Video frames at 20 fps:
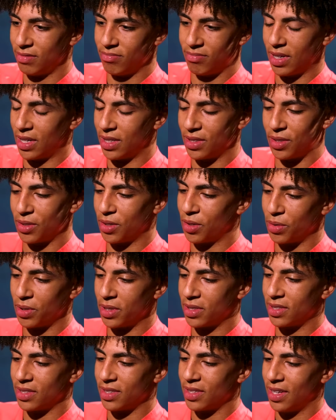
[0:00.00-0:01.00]
I don't know,
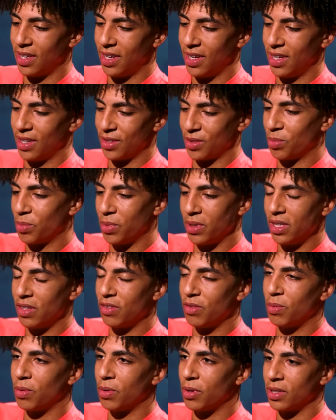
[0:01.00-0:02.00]
it's
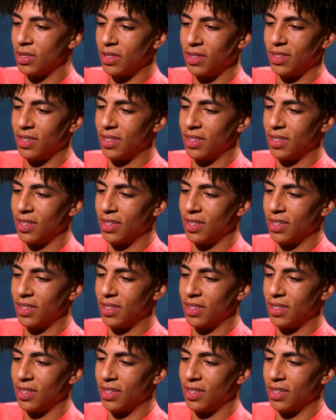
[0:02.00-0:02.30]
unbelievable, and